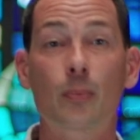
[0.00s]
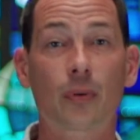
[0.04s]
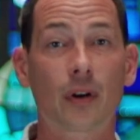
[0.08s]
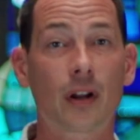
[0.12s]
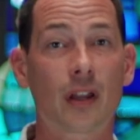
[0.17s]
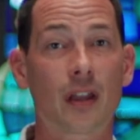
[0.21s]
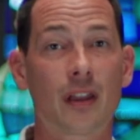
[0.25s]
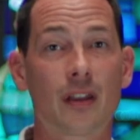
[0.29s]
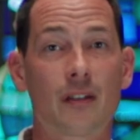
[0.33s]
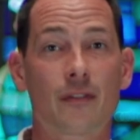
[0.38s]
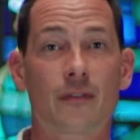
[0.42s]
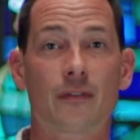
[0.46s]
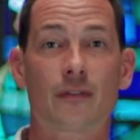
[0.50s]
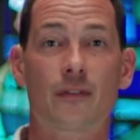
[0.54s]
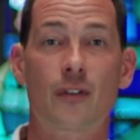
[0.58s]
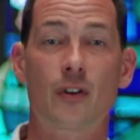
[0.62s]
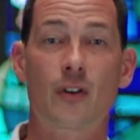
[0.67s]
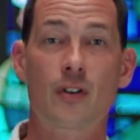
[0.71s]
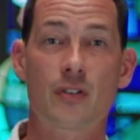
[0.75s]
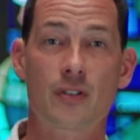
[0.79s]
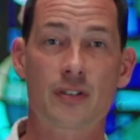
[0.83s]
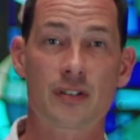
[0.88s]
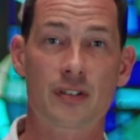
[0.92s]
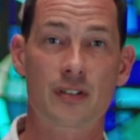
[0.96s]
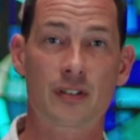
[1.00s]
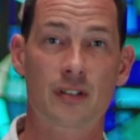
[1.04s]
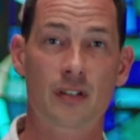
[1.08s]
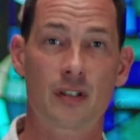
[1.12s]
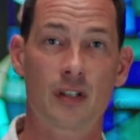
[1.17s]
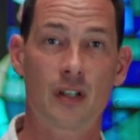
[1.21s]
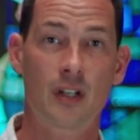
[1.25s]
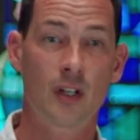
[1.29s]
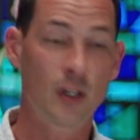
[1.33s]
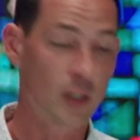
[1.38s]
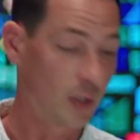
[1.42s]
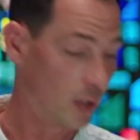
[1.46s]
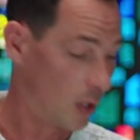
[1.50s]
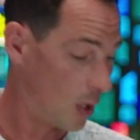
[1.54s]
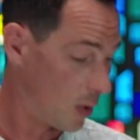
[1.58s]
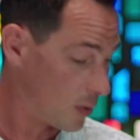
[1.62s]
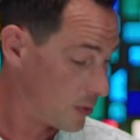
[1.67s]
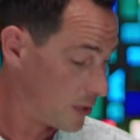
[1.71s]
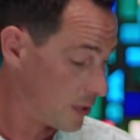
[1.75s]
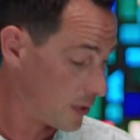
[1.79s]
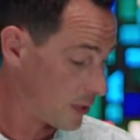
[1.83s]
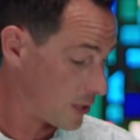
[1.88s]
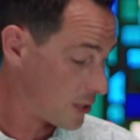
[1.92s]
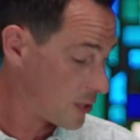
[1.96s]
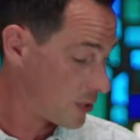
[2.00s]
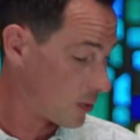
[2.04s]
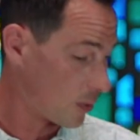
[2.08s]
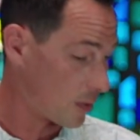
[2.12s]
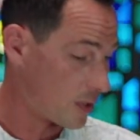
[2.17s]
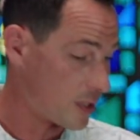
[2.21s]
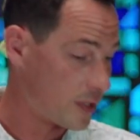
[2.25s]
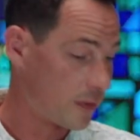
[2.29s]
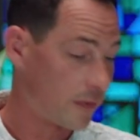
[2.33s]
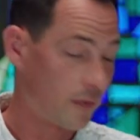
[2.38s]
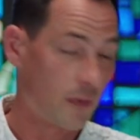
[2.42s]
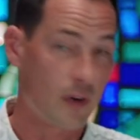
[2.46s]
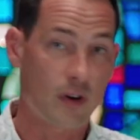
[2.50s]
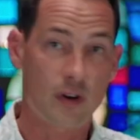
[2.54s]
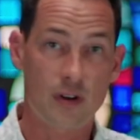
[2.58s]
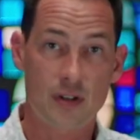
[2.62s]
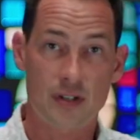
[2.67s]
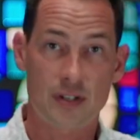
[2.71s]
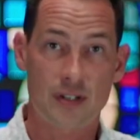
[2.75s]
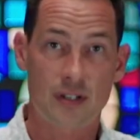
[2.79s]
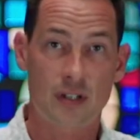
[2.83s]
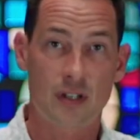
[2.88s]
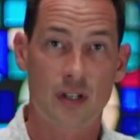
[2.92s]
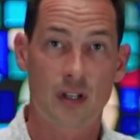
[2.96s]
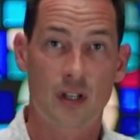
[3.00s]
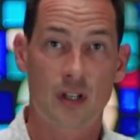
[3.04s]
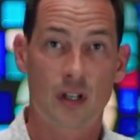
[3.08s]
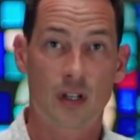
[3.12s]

Pray first. Go to the source first.